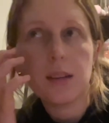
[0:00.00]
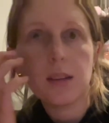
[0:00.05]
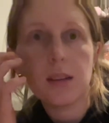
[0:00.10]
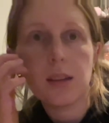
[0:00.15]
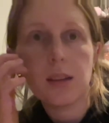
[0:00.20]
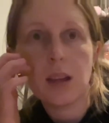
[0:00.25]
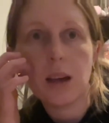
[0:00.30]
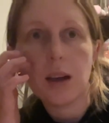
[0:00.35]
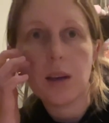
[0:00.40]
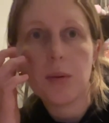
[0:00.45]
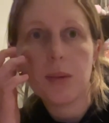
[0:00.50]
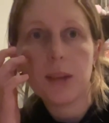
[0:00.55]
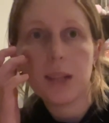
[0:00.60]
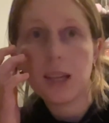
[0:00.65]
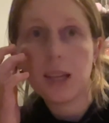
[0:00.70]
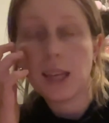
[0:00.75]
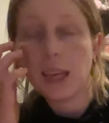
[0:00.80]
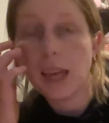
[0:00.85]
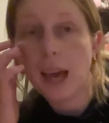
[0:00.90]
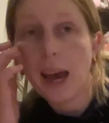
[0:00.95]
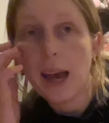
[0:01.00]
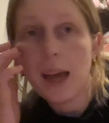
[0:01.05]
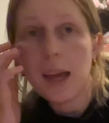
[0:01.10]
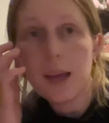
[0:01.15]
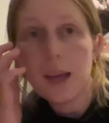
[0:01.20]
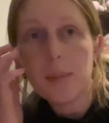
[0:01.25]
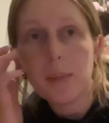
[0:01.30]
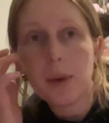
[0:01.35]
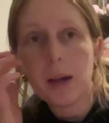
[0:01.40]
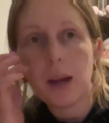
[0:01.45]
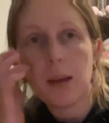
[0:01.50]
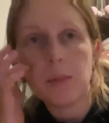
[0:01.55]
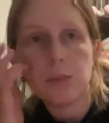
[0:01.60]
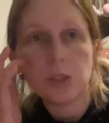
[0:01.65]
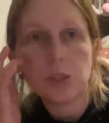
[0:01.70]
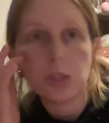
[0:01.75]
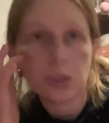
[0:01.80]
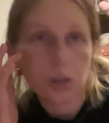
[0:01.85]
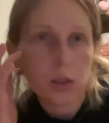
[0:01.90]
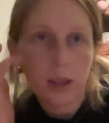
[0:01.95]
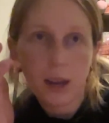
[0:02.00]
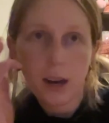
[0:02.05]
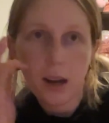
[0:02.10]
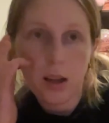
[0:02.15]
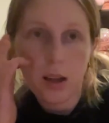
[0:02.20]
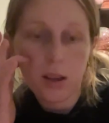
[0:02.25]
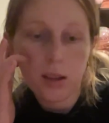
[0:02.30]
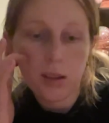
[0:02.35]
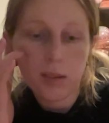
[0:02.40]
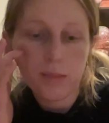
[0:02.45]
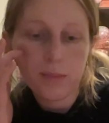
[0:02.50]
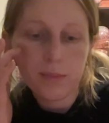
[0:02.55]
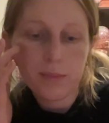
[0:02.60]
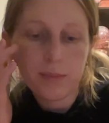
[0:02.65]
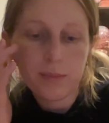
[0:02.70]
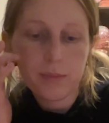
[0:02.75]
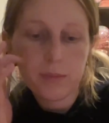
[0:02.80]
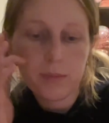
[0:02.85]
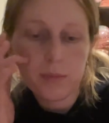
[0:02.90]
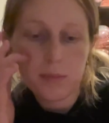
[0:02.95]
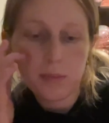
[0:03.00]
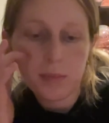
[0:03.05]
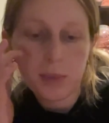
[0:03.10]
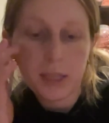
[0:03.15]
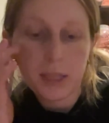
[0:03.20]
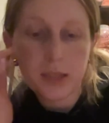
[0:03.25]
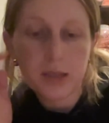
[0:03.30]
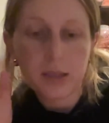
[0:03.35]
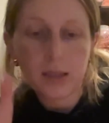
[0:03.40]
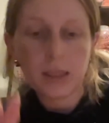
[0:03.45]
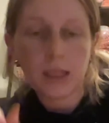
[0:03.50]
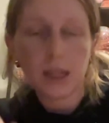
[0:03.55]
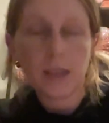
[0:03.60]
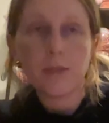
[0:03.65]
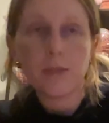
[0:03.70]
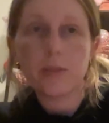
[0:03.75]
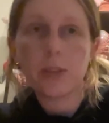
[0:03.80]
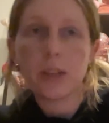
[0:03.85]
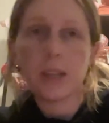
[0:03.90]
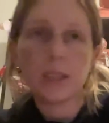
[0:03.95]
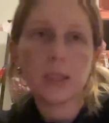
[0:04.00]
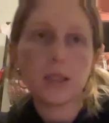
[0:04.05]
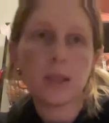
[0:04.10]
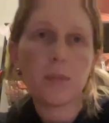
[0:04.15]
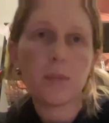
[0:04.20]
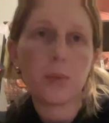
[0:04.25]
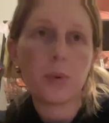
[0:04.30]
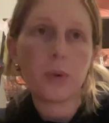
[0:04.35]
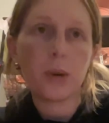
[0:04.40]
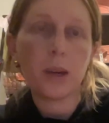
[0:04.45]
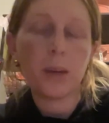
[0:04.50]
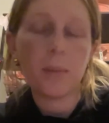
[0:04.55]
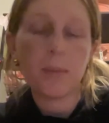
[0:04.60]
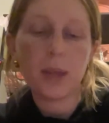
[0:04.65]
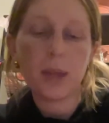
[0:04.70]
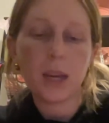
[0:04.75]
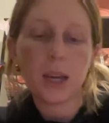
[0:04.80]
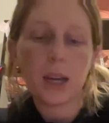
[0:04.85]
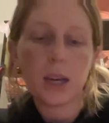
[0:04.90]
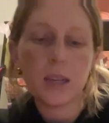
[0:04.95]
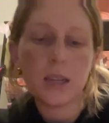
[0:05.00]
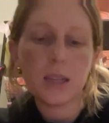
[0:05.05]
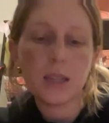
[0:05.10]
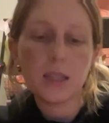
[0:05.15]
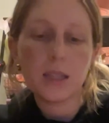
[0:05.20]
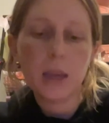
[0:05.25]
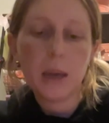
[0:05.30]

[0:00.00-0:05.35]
luck with it yet, but I'm sure that I'll be successful at some point, because